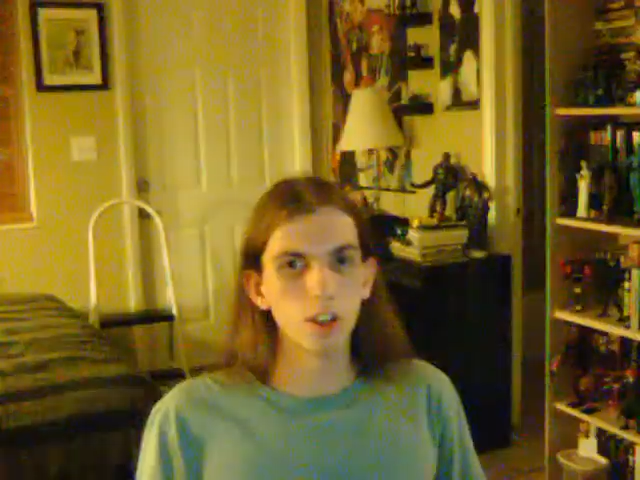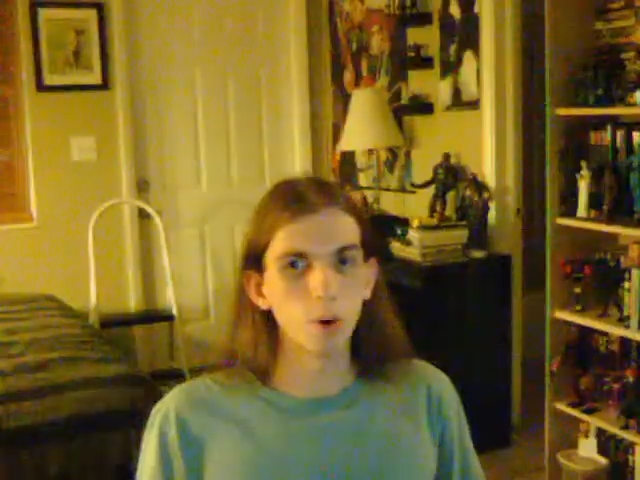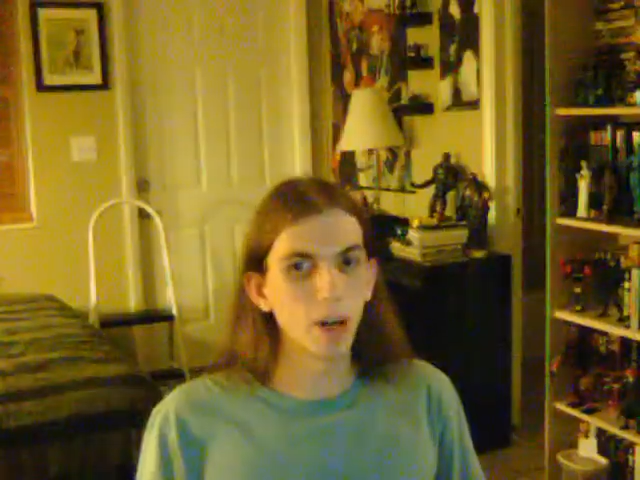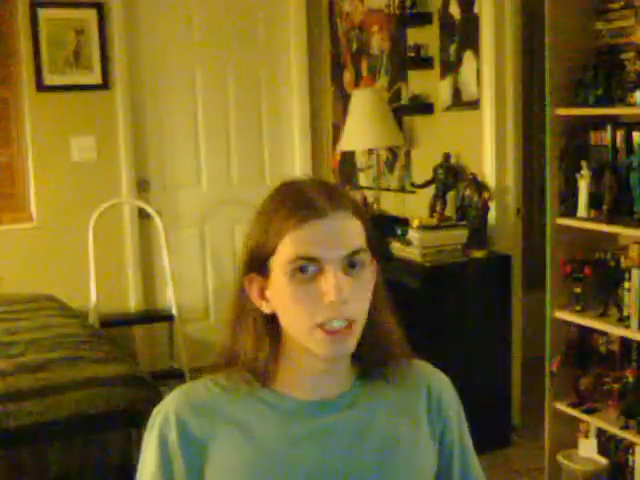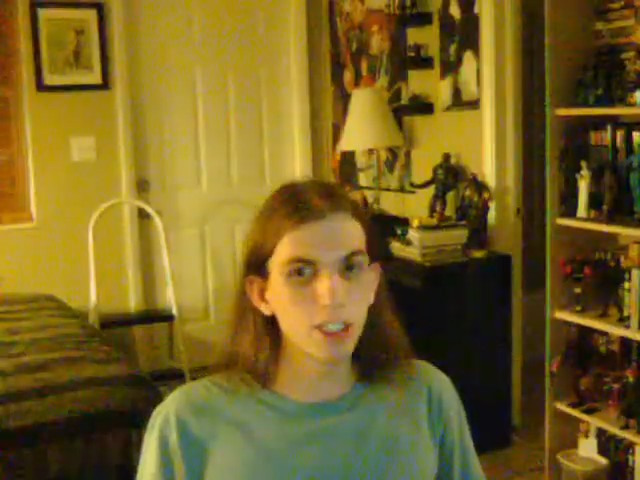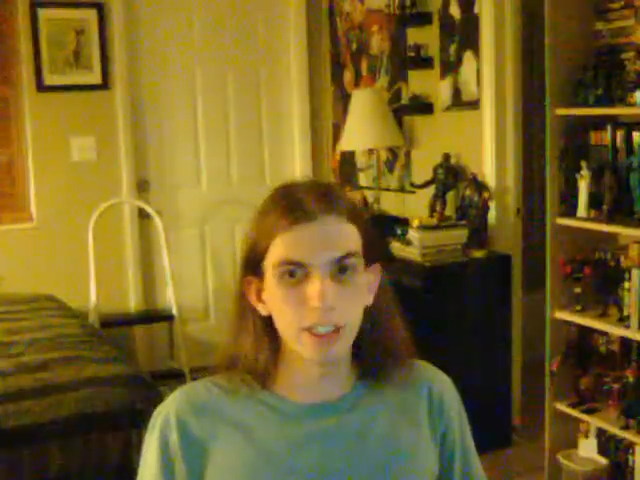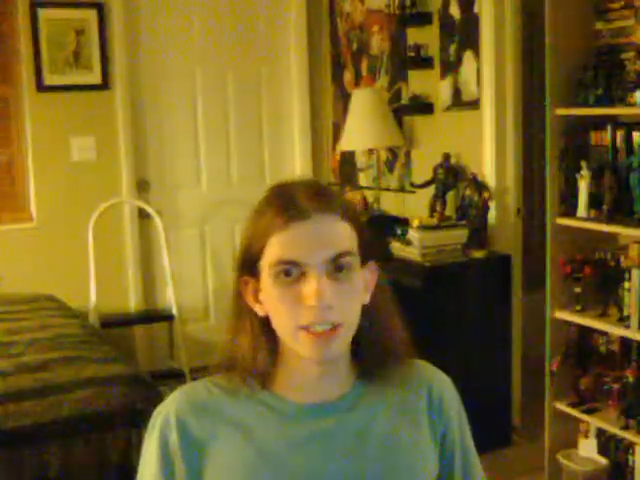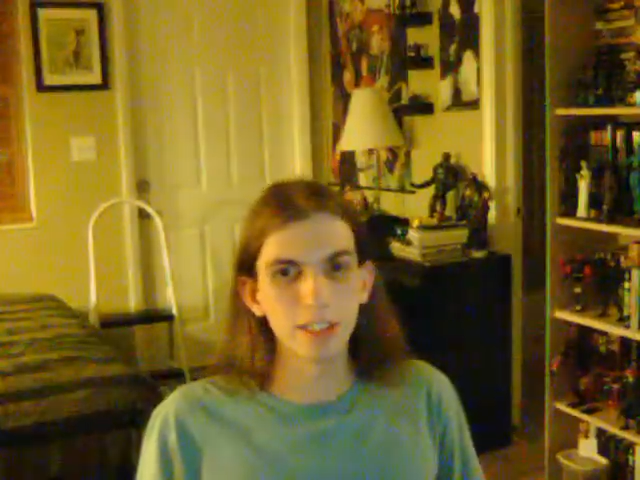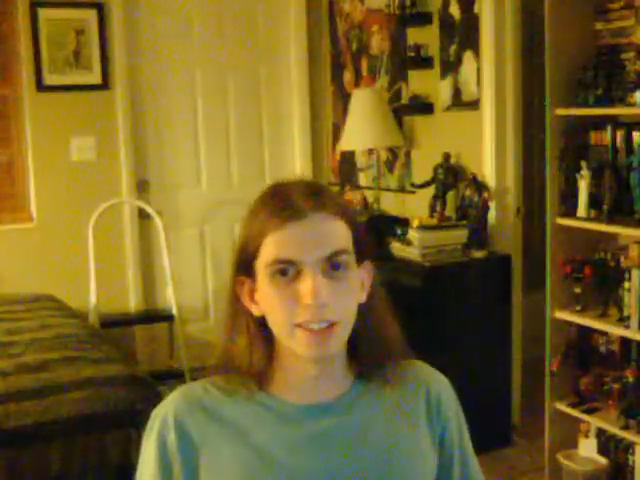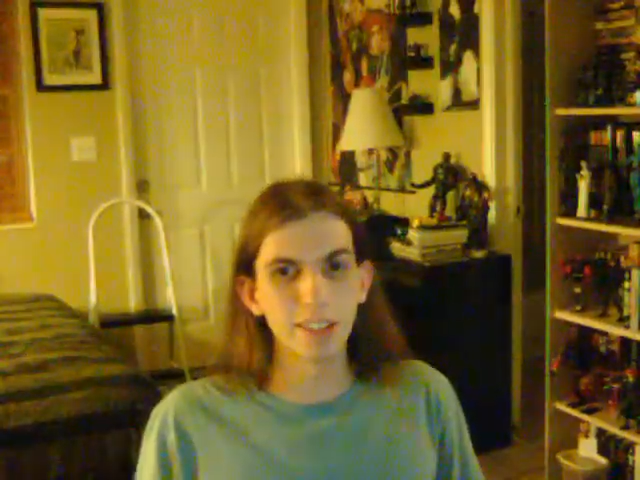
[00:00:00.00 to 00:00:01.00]

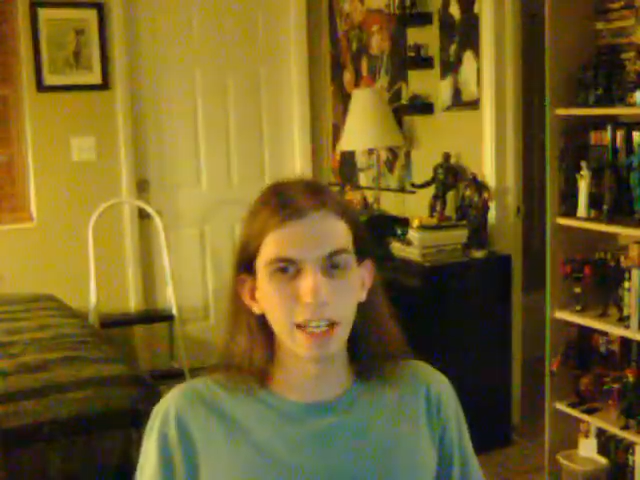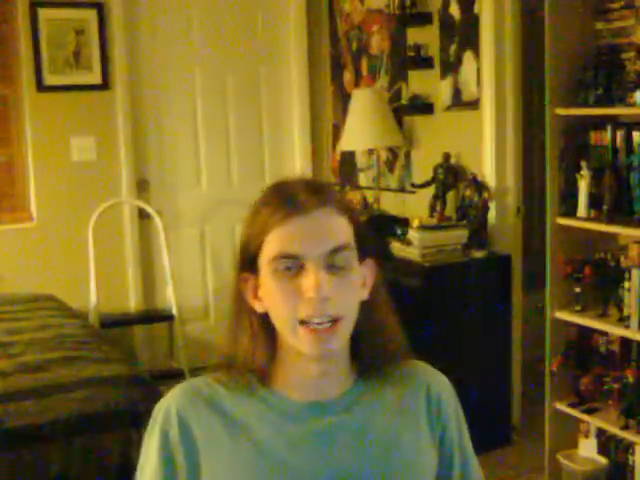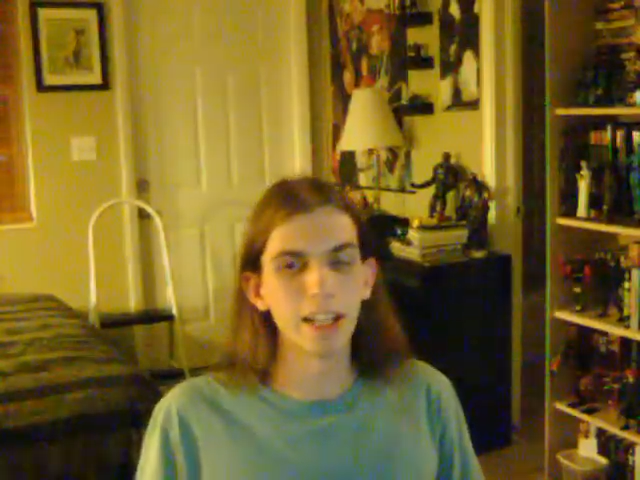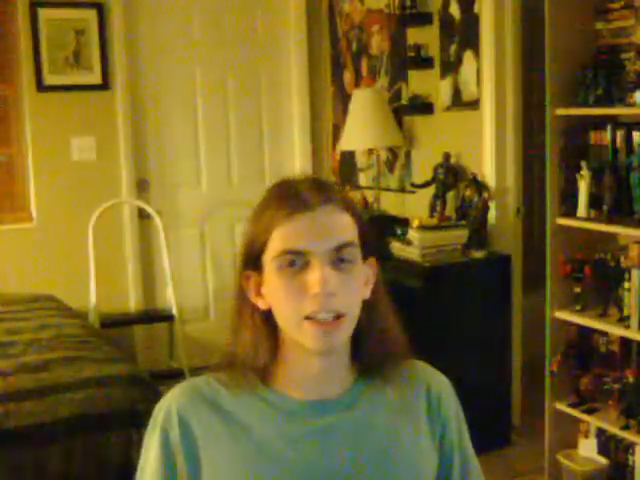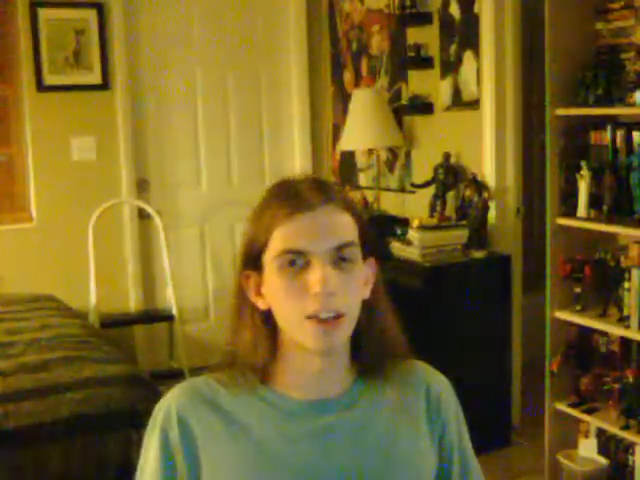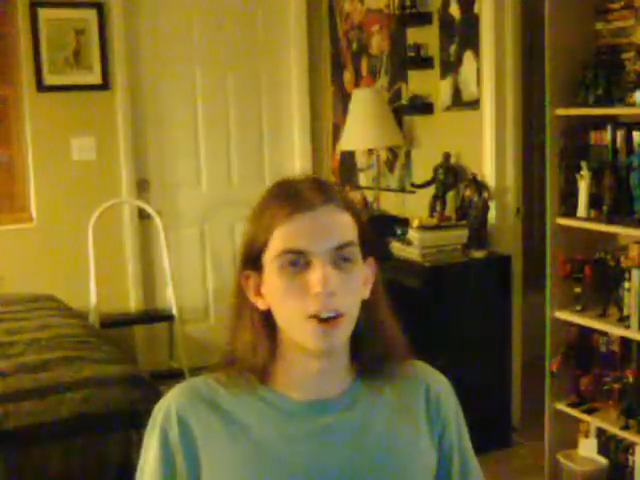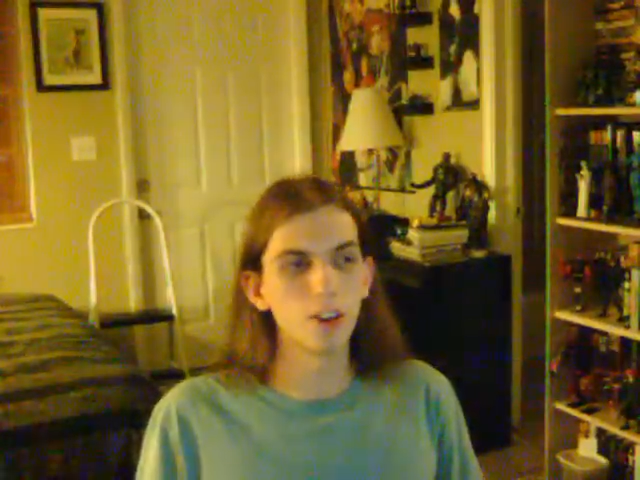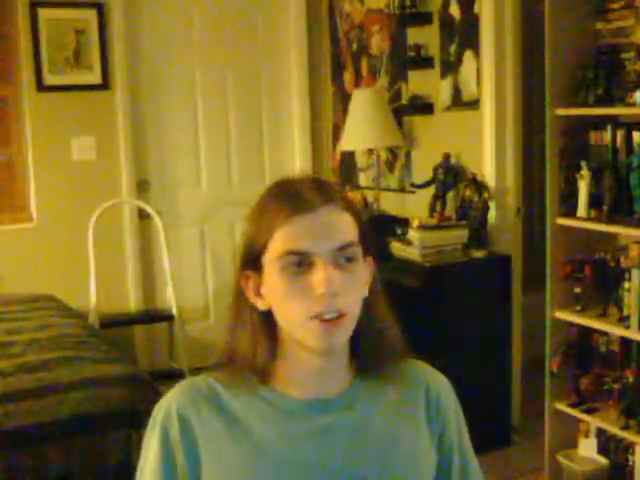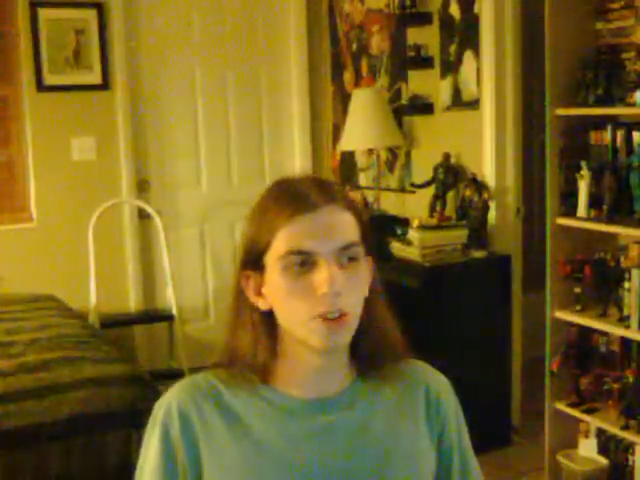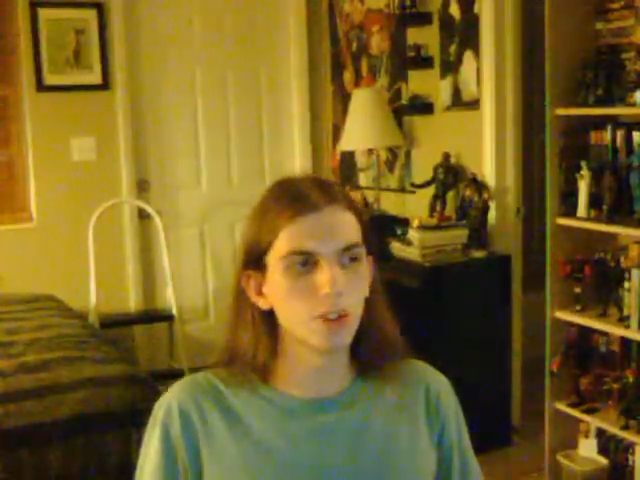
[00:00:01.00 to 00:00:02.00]
questions and
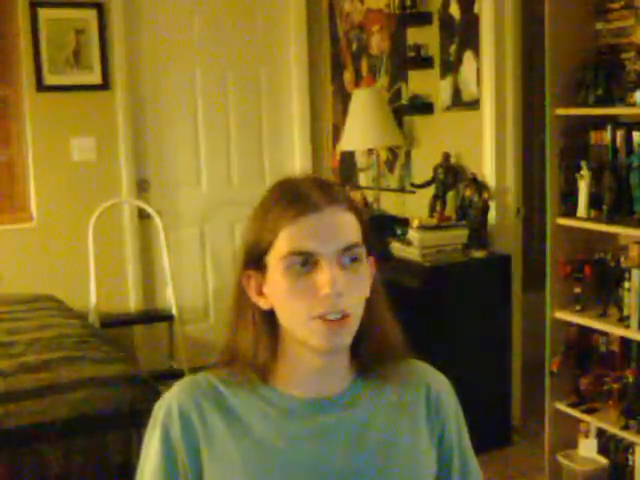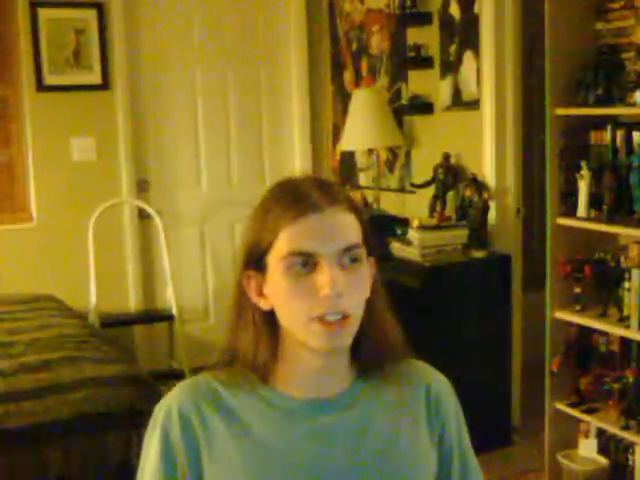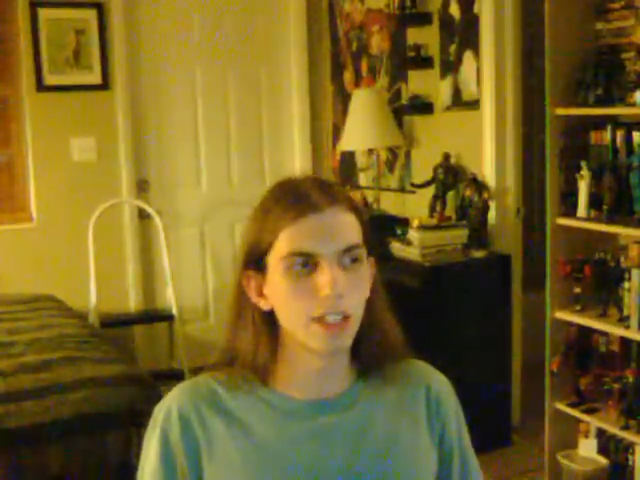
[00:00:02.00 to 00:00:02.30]
all sorts